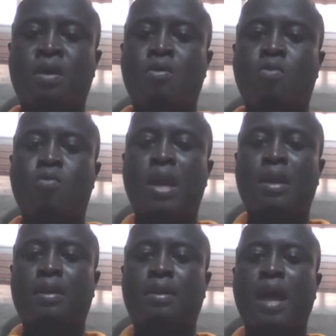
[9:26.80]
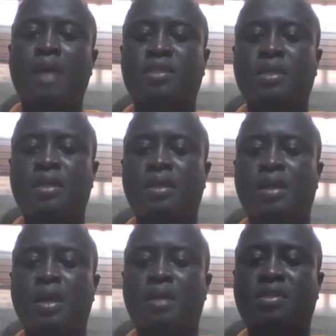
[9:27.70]
One last thing
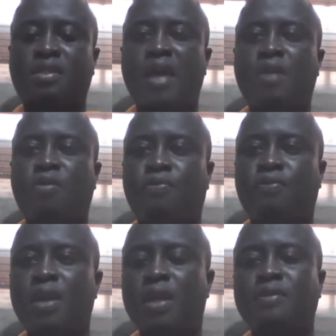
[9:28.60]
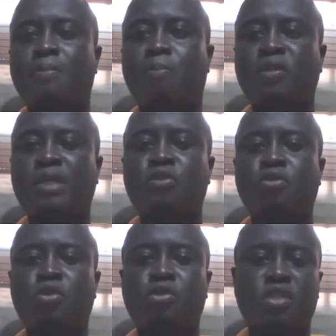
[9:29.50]
is sign off. It is important to
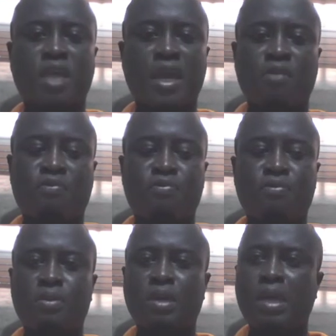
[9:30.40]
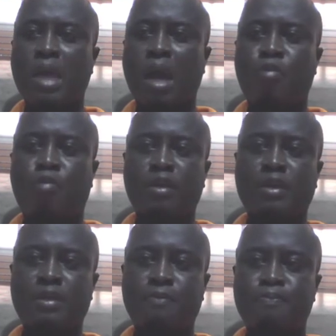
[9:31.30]
also sign off
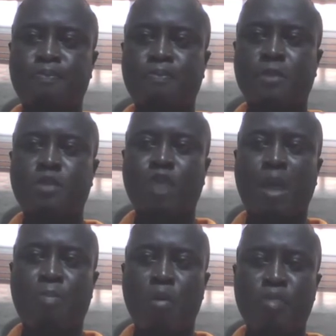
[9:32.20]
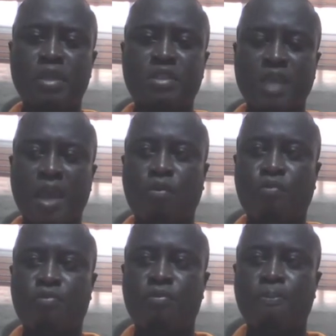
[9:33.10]
appropriately. So appropriate sign
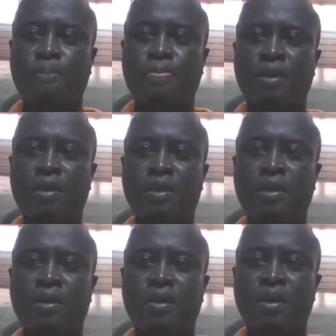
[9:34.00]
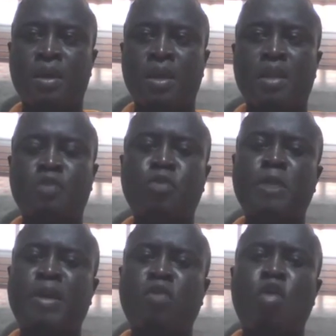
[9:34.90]
off. This will
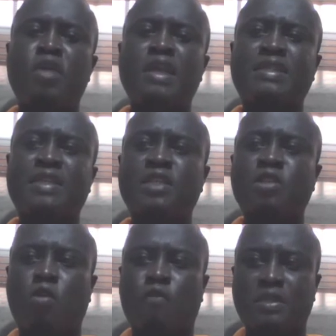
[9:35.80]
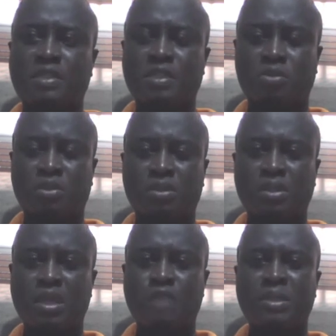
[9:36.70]
depend on the stage of the sales.
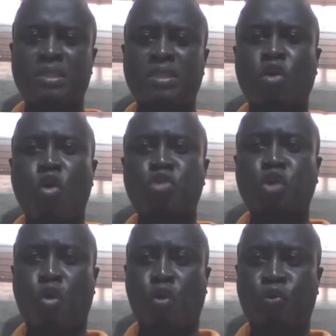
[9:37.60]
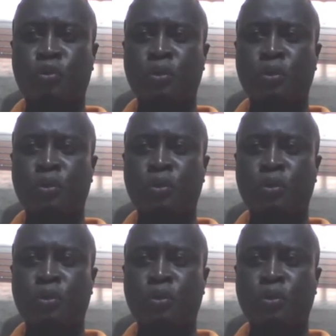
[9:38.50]
If it is a cold call,